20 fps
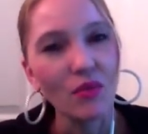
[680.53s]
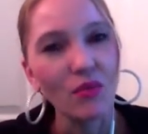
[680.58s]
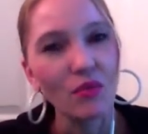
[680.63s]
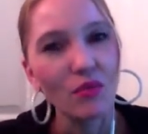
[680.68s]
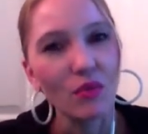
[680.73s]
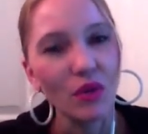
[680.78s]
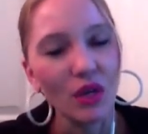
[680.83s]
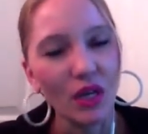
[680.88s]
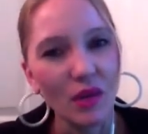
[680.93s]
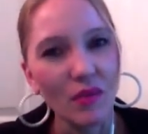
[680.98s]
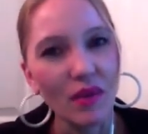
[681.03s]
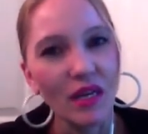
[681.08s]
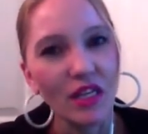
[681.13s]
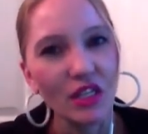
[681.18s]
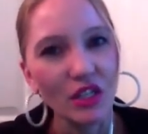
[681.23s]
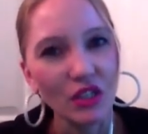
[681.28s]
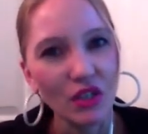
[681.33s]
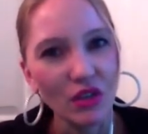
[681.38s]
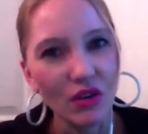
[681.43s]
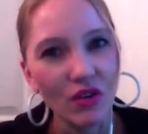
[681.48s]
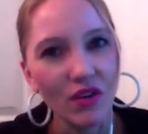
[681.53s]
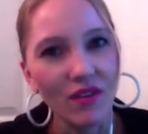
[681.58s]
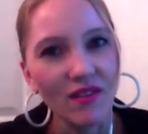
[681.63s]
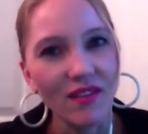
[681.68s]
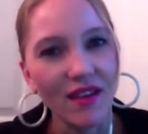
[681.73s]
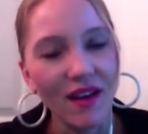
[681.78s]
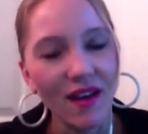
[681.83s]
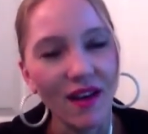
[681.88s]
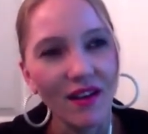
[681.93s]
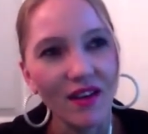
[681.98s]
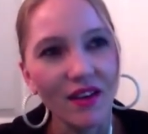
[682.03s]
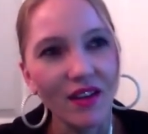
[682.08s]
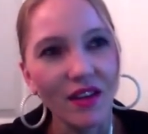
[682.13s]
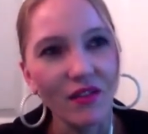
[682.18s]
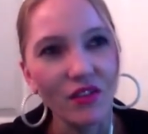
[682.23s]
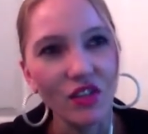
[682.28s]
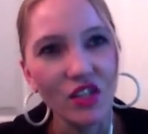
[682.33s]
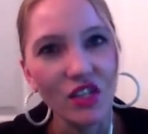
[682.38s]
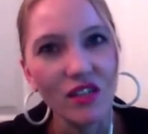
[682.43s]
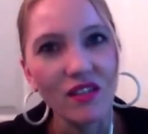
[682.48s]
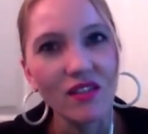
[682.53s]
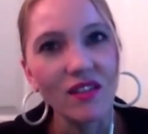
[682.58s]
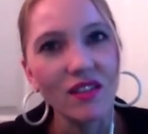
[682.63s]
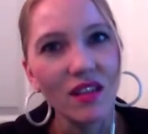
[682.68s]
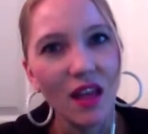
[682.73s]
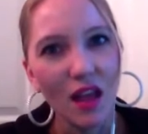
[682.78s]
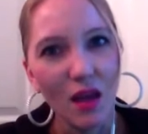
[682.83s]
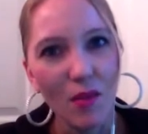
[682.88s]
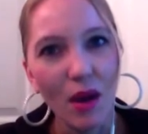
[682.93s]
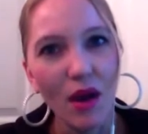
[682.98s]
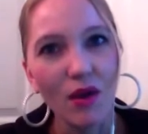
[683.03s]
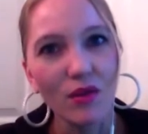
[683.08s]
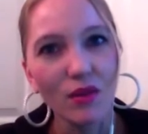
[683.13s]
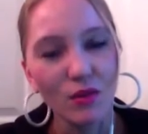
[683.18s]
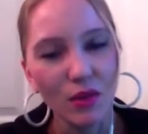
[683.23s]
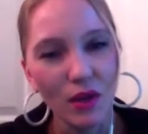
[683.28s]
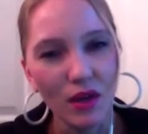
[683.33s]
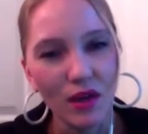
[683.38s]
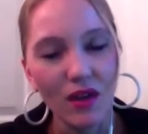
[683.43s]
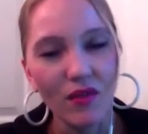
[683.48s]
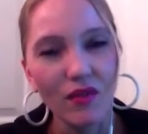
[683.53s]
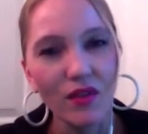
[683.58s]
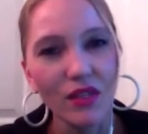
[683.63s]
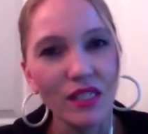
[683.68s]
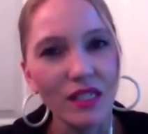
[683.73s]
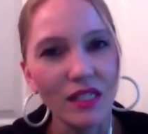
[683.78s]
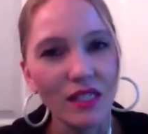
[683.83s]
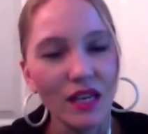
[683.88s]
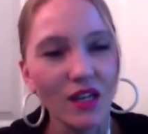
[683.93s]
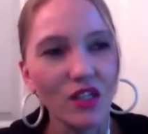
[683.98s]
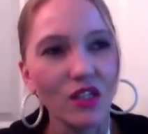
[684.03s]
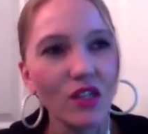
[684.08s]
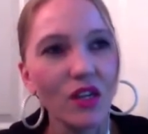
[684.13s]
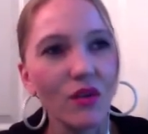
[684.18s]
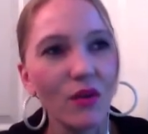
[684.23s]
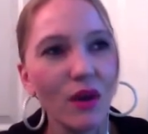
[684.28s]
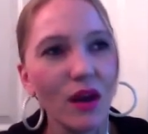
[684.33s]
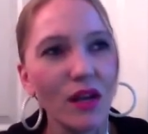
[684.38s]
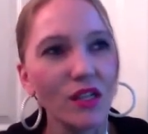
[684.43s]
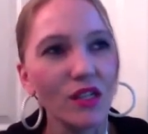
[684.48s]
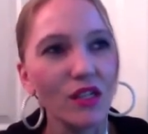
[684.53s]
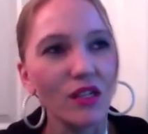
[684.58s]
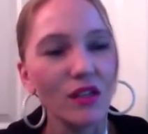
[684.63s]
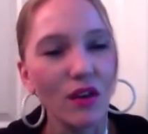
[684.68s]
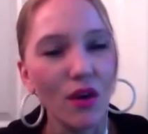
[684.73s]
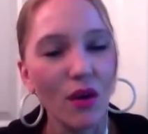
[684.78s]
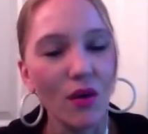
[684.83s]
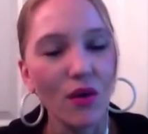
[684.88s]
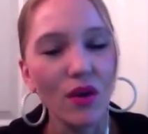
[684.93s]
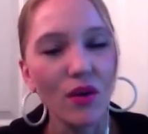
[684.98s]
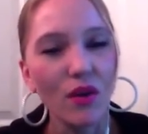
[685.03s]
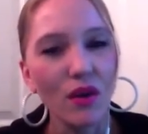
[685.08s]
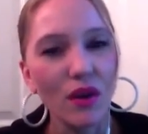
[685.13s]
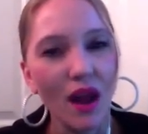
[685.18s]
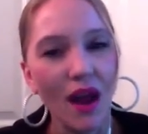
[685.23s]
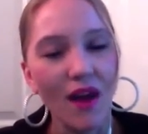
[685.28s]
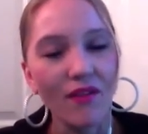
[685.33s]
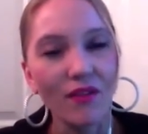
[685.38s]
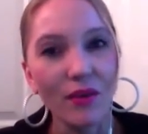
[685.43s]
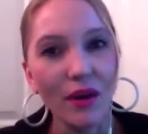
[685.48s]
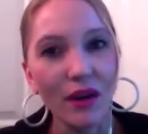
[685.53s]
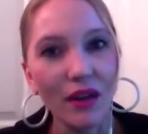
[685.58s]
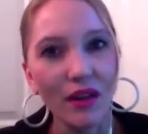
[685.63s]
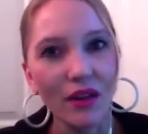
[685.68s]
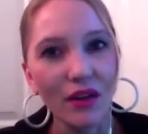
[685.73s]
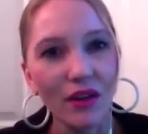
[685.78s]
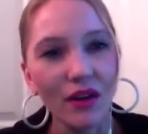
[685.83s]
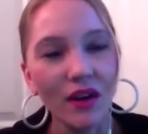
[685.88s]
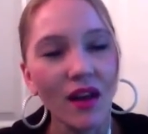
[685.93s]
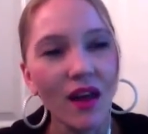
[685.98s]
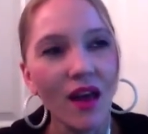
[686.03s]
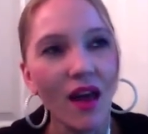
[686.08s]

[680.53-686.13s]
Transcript: We're going to make sure that if she's 8 pounds, we're going to give you a C-section. Otherwise, you can have a regular.